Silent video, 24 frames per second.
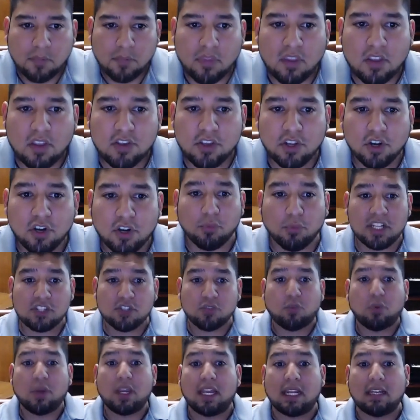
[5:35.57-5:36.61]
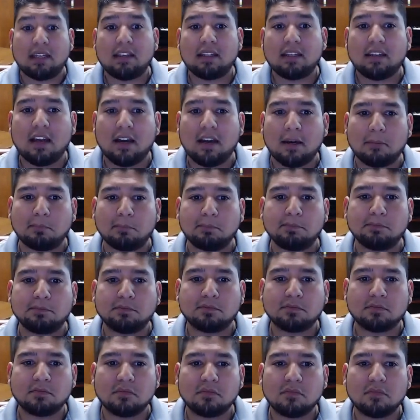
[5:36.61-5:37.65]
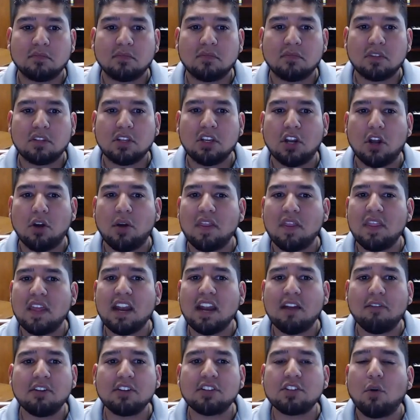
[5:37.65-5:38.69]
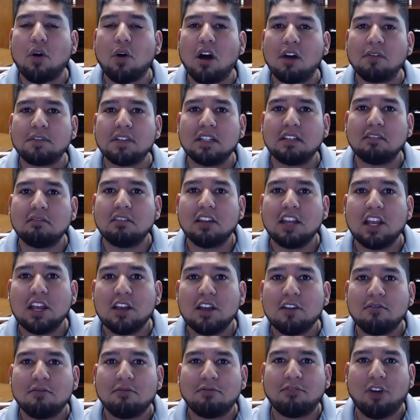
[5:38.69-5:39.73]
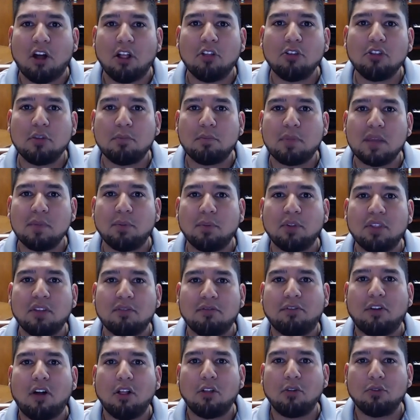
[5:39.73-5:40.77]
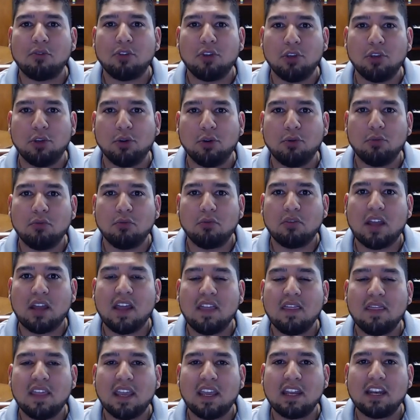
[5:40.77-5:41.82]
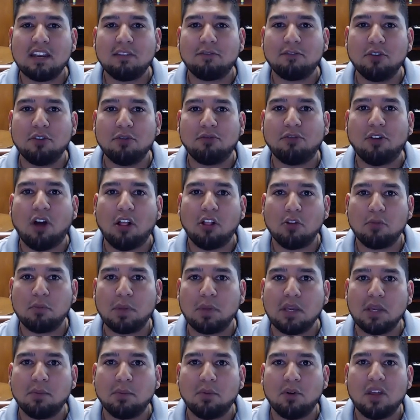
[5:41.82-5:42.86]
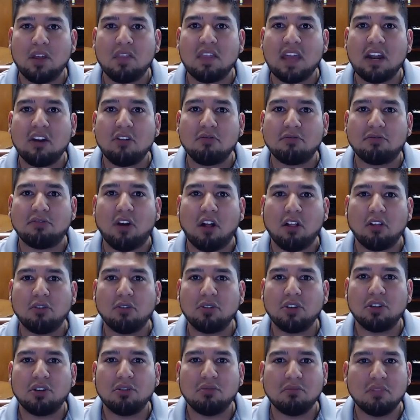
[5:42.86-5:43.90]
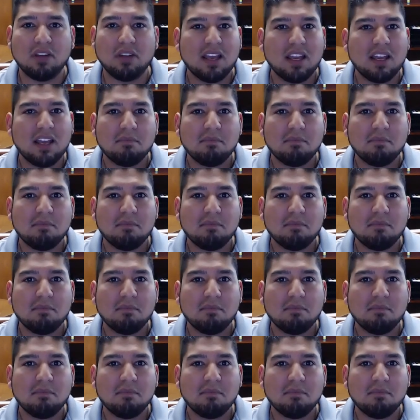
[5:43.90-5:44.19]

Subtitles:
retweet, and then every so often follow the people that follow you, and then if you follow people and they don't follow you,